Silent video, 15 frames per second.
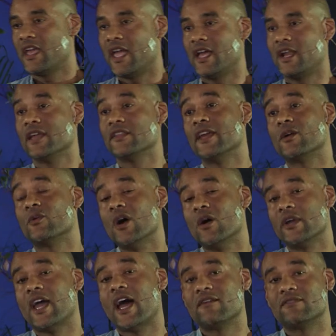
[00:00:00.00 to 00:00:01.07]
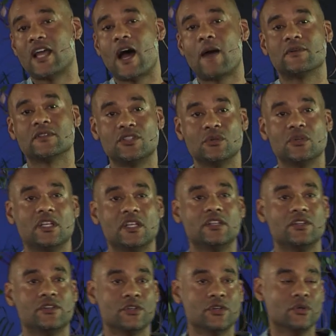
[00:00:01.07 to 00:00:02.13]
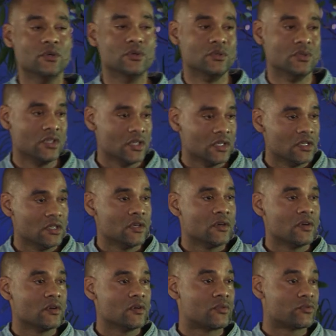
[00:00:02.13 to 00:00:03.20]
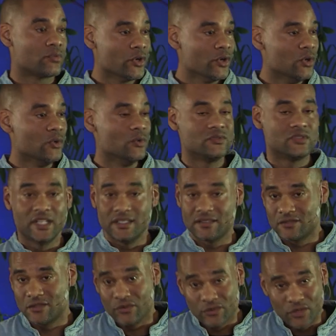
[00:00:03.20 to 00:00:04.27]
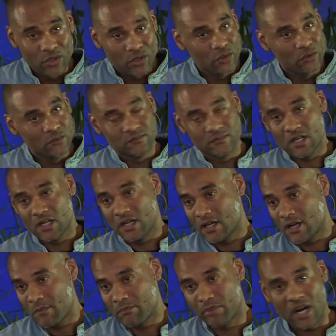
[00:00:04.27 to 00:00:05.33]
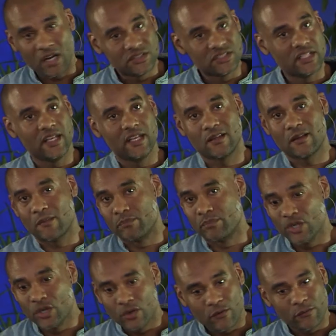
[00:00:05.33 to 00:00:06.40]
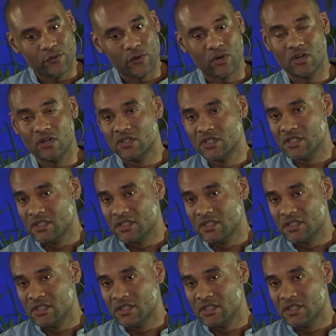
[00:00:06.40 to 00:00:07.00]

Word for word: And I think what we have the opportunity to do through this new, burgeoning, beautiful